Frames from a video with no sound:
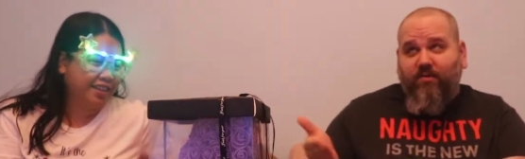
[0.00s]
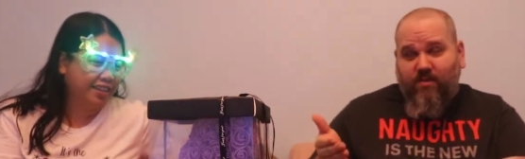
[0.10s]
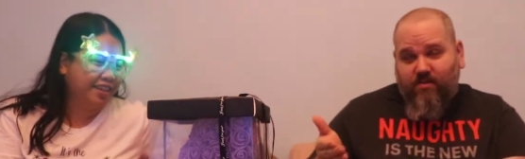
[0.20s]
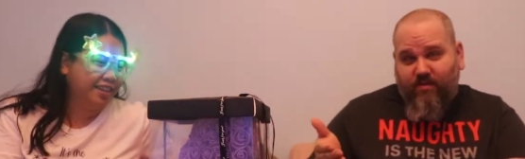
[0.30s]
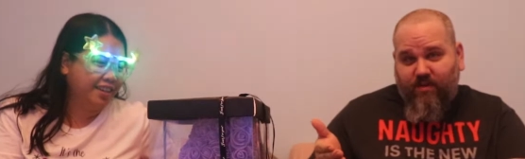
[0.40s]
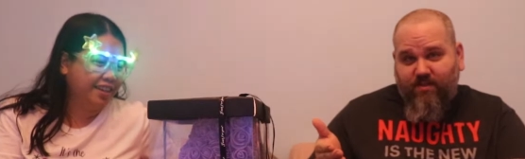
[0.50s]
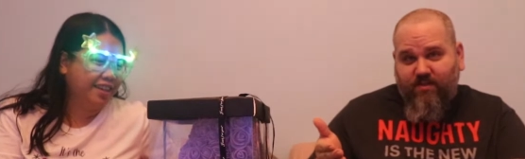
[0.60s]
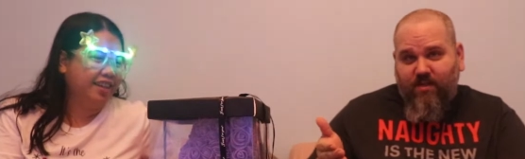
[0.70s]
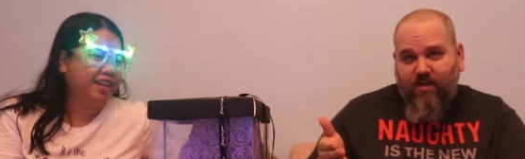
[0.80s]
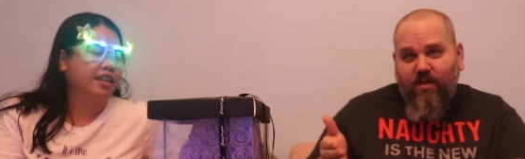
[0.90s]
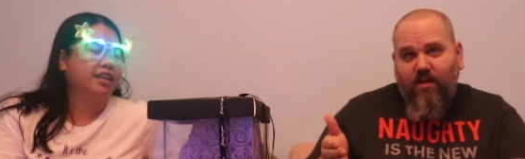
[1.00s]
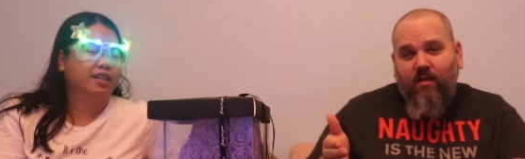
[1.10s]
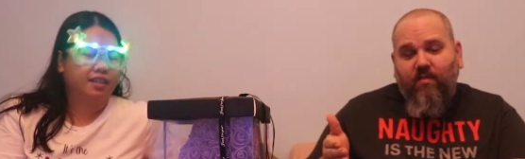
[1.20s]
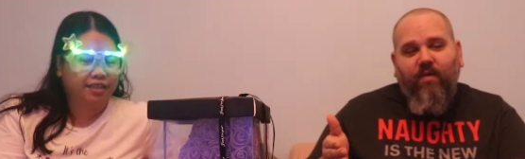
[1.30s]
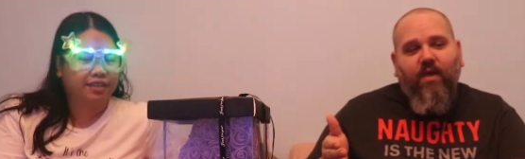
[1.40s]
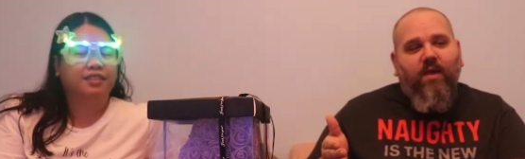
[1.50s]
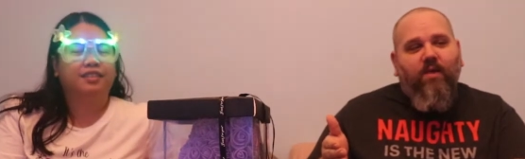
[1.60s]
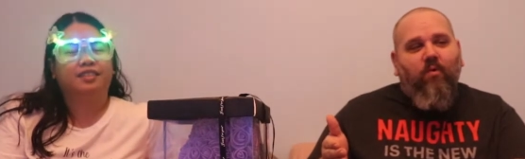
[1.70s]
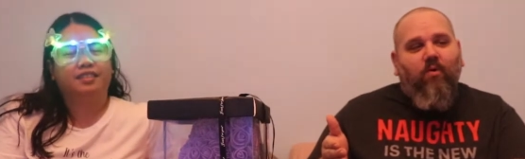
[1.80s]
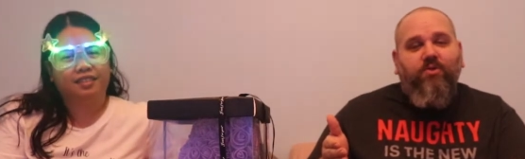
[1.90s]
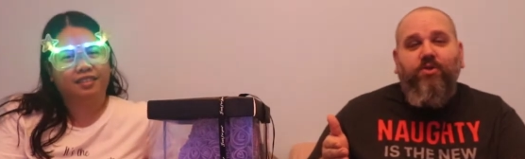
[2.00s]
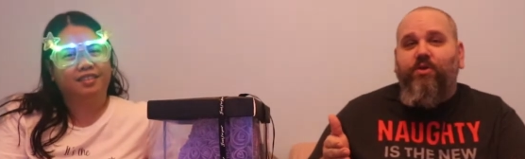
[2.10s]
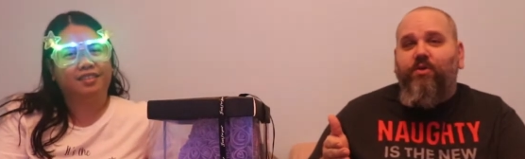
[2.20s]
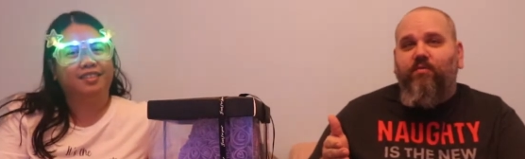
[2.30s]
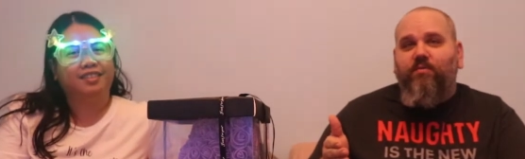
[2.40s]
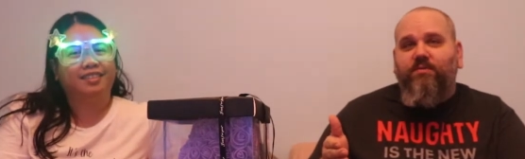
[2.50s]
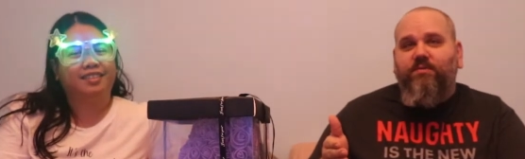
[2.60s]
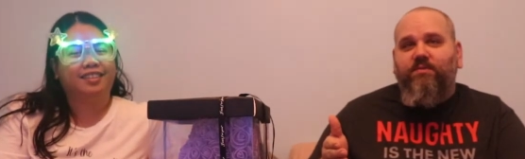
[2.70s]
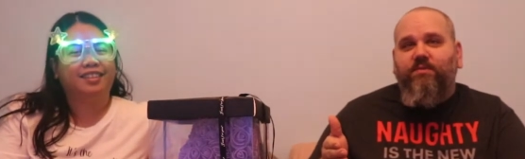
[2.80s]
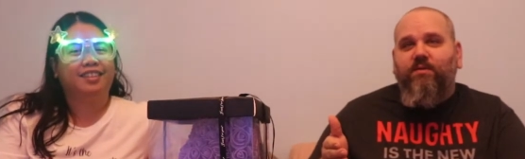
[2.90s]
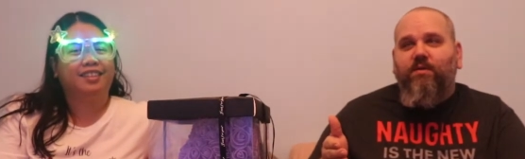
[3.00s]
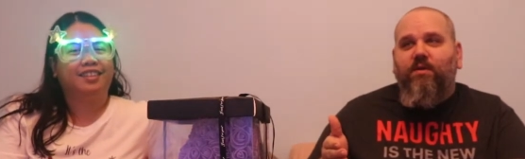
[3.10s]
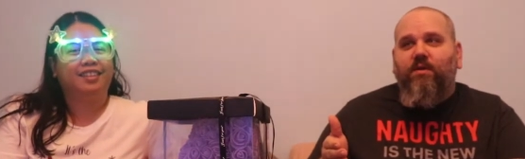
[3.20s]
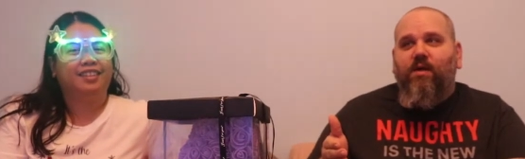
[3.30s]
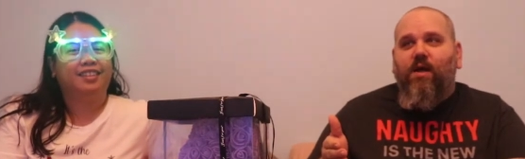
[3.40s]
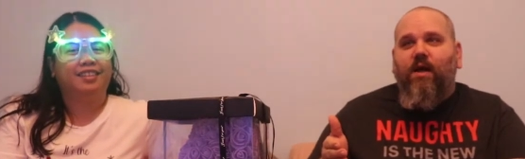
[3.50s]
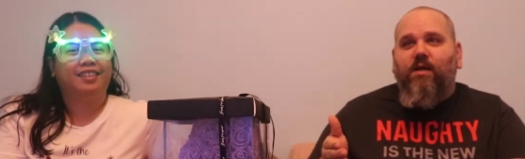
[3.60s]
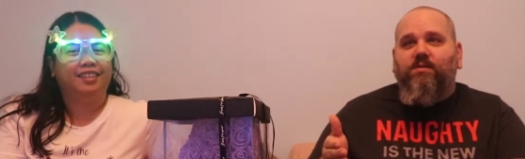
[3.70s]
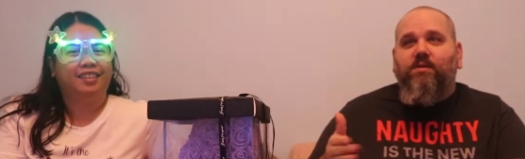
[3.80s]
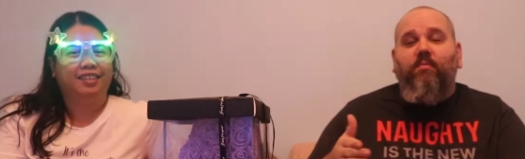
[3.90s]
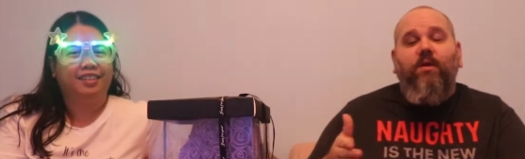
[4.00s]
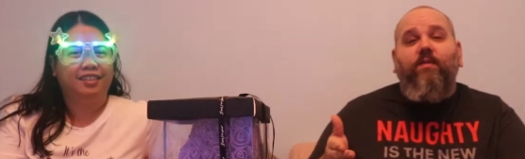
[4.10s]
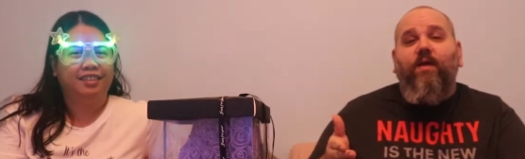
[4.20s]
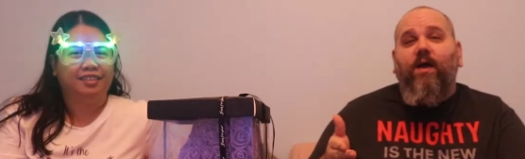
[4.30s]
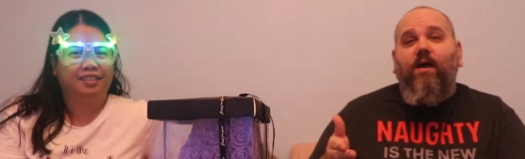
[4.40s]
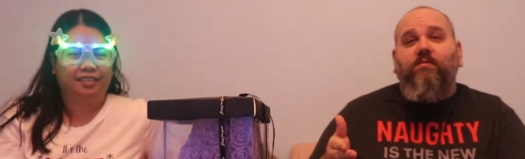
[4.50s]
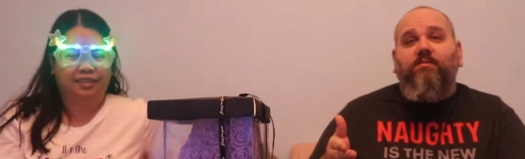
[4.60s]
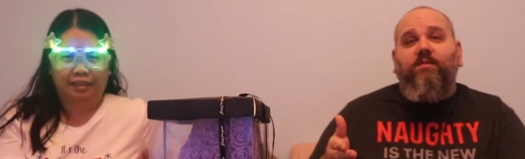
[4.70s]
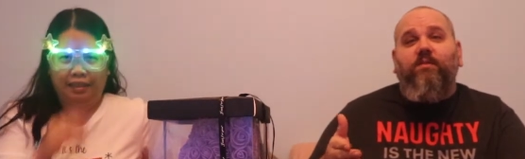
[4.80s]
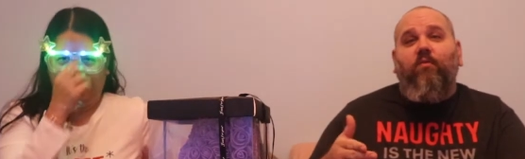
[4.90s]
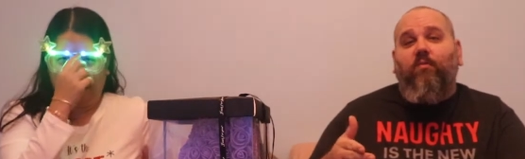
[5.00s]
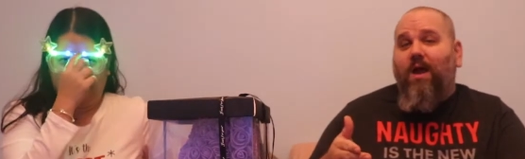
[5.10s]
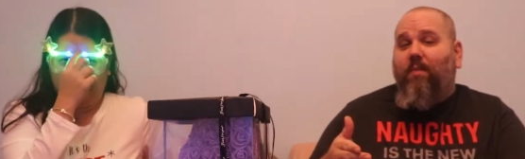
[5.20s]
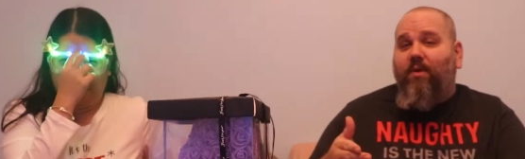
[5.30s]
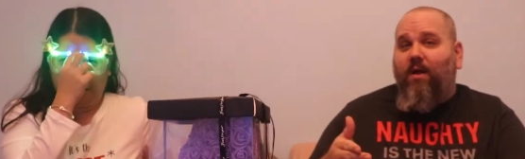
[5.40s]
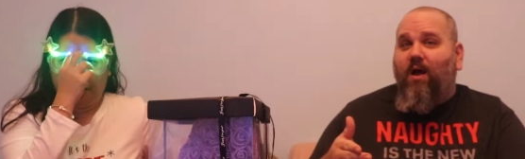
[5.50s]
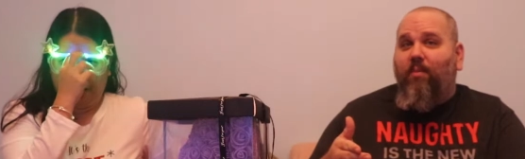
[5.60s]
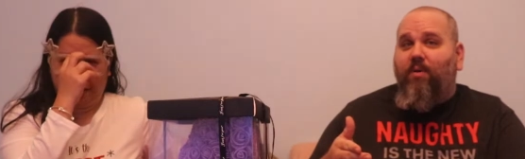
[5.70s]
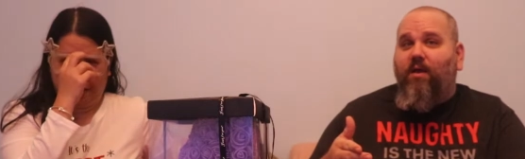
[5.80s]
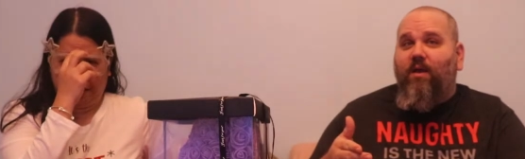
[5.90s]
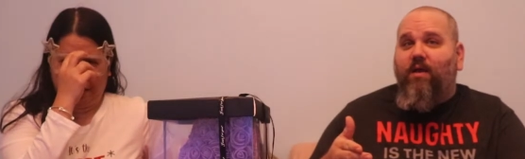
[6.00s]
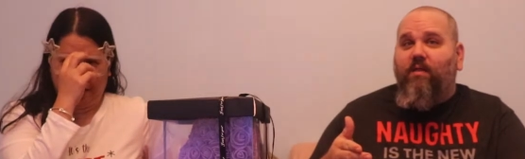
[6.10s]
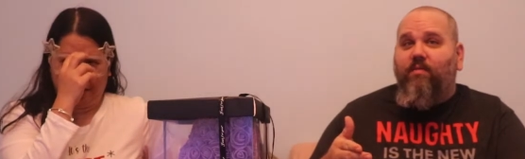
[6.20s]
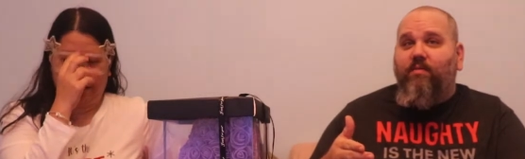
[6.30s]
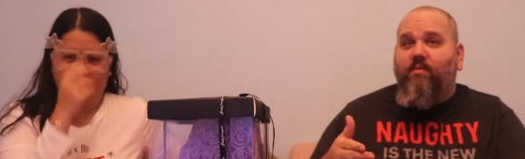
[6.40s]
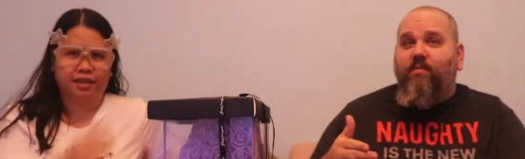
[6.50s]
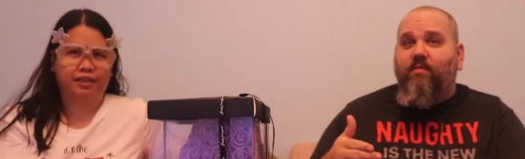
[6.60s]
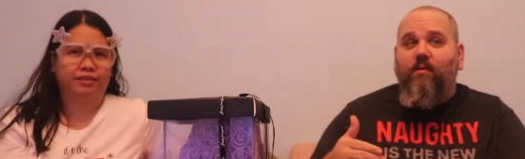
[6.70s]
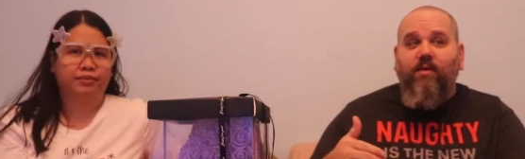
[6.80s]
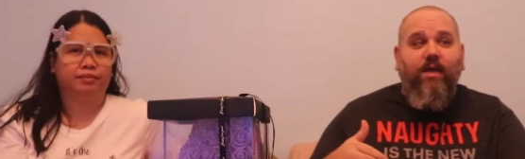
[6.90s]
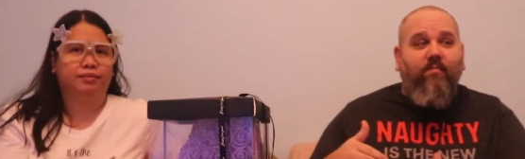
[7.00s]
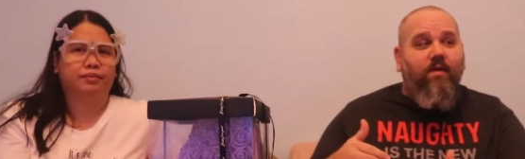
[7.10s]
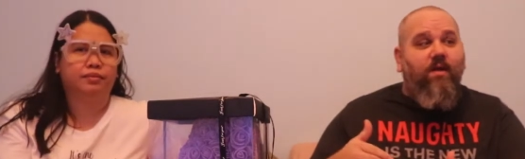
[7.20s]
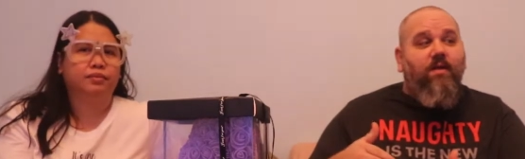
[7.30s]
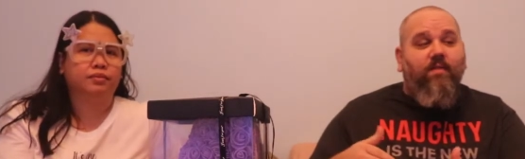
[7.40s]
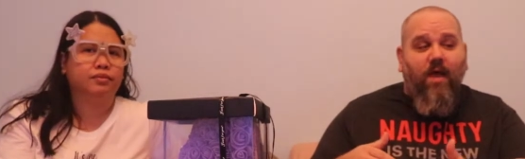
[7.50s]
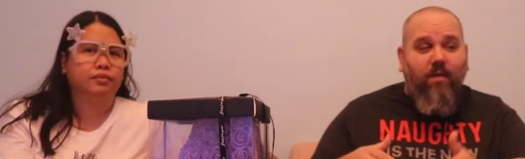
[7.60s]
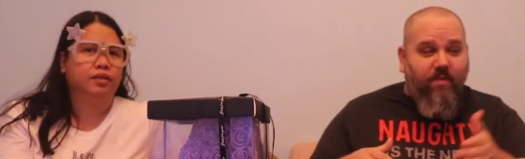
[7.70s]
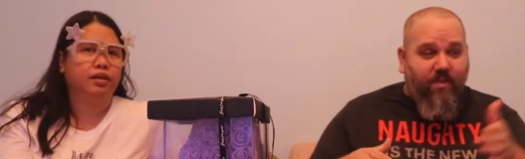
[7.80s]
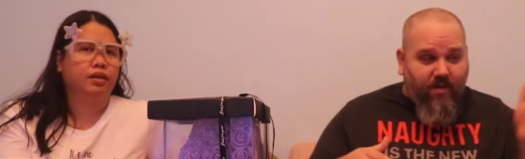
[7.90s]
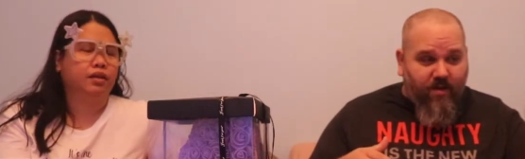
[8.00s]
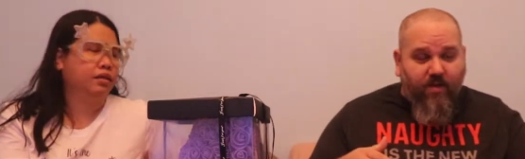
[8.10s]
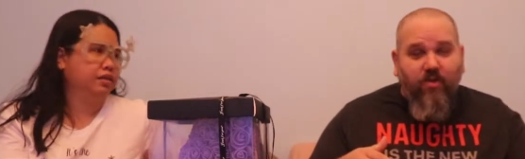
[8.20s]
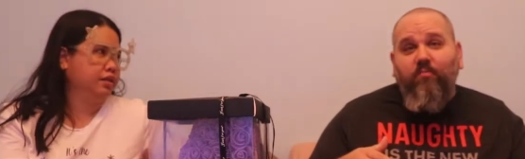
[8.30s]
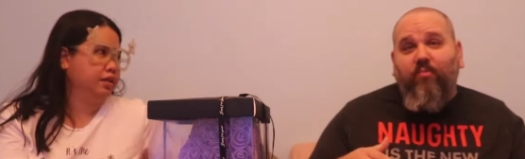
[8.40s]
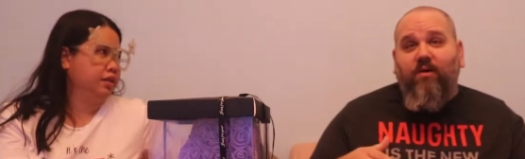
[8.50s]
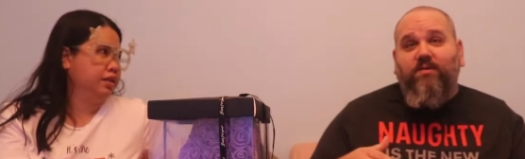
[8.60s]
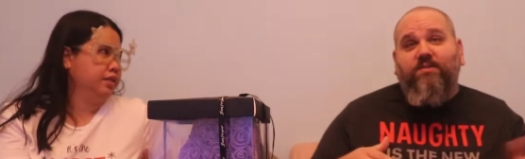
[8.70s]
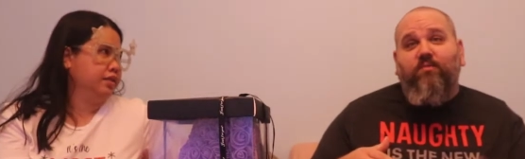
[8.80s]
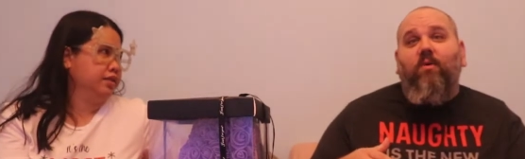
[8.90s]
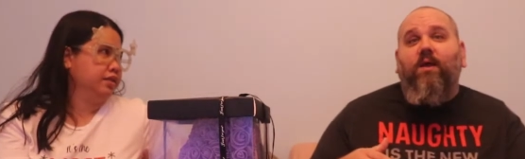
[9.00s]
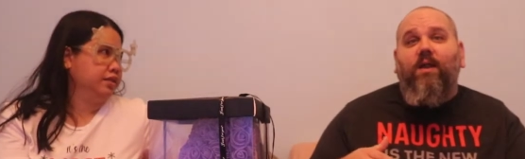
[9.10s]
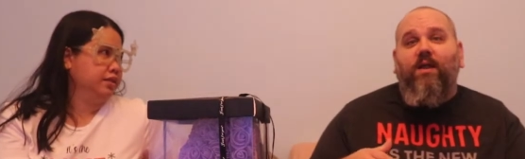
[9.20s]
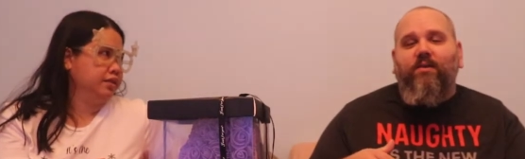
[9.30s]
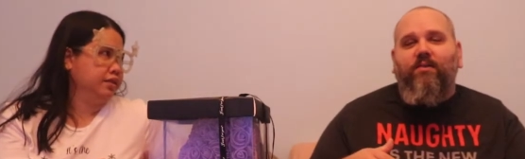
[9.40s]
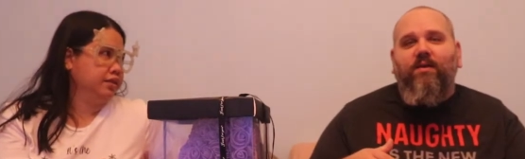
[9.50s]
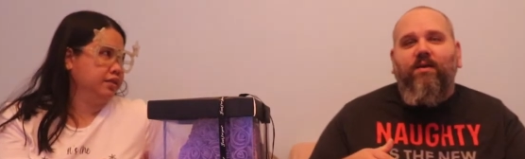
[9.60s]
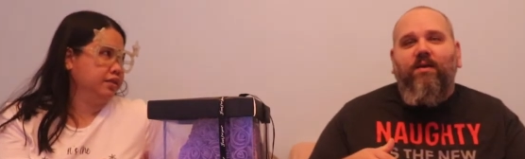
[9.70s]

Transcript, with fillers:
Speaker 1: Christmas they will choose uh, somebody in the house and they'll wrap it up and they'll give it that the new person will get it